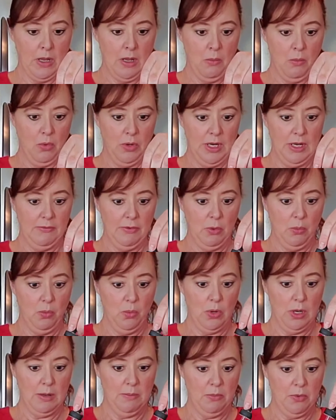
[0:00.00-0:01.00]
We'll give it
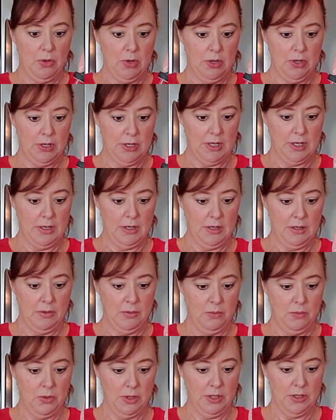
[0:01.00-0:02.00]
one more good,
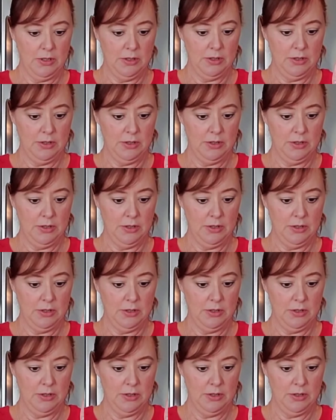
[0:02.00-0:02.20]
1,